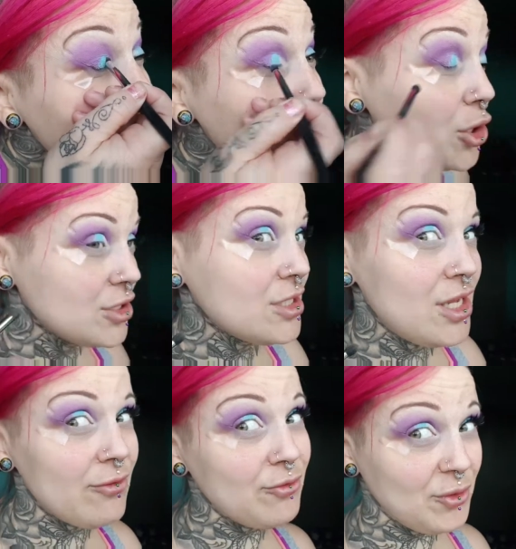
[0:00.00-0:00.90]
Plus I
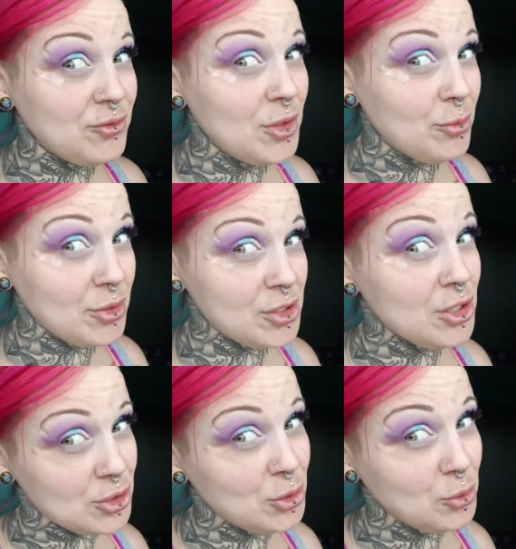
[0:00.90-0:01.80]
saved
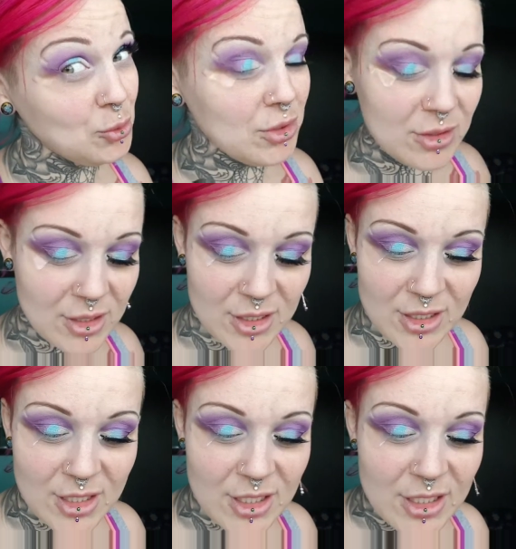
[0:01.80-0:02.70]
15% too.
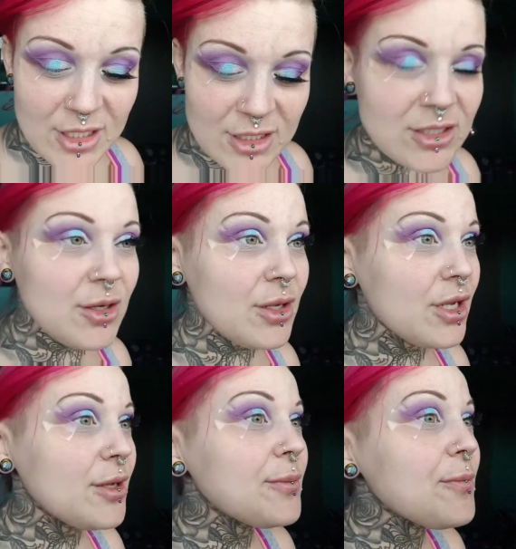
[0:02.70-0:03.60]
So
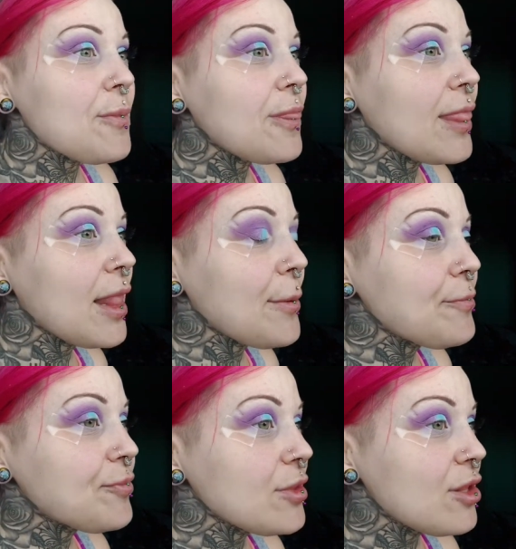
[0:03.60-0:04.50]
yeah,
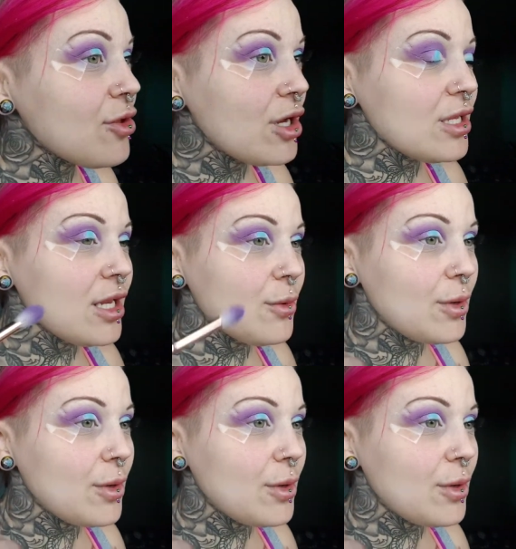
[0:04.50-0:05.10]
I thought I'd get it